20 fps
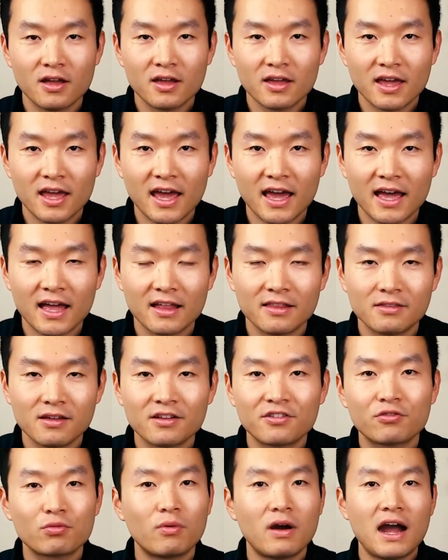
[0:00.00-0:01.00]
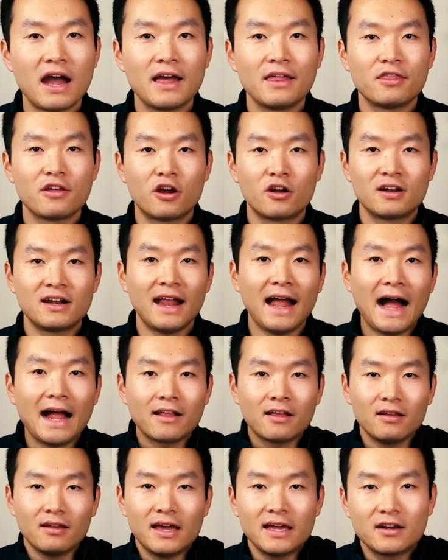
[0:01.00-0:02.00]
And that's why there are
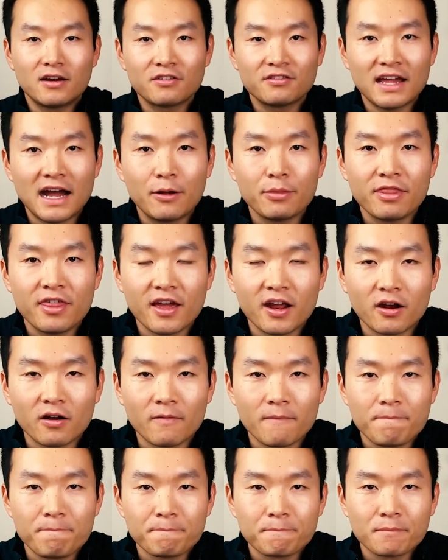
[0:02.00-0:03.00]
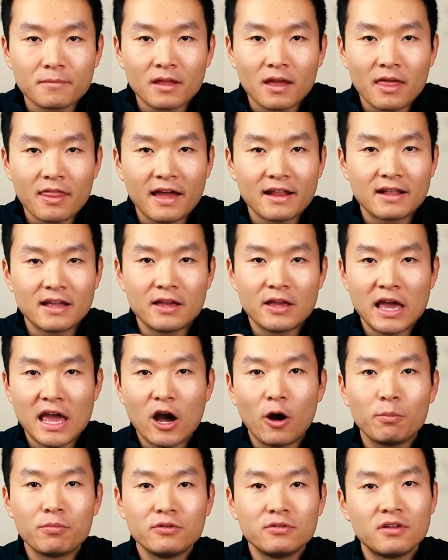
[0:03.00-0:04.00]
calculators out there that can
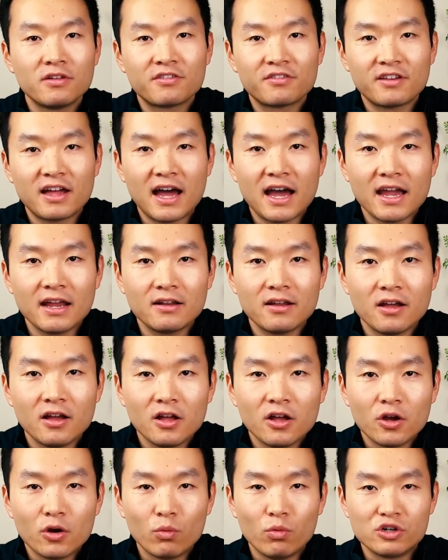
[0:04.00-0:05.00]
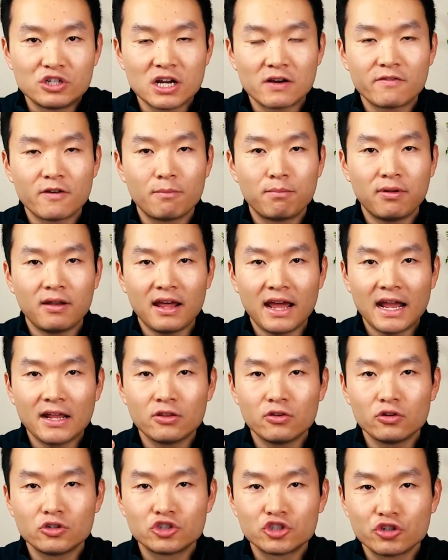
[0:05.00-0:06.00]
help you decide whichever plan
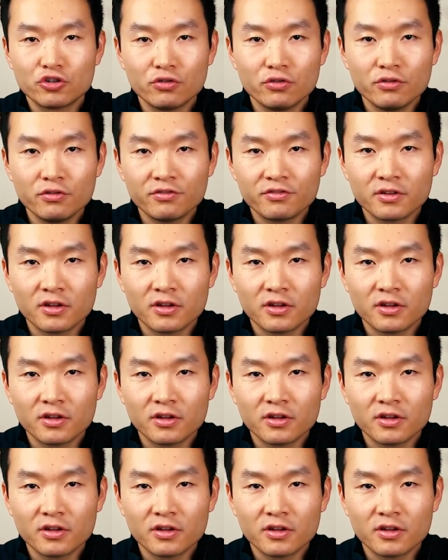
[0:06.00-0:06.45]
you choose,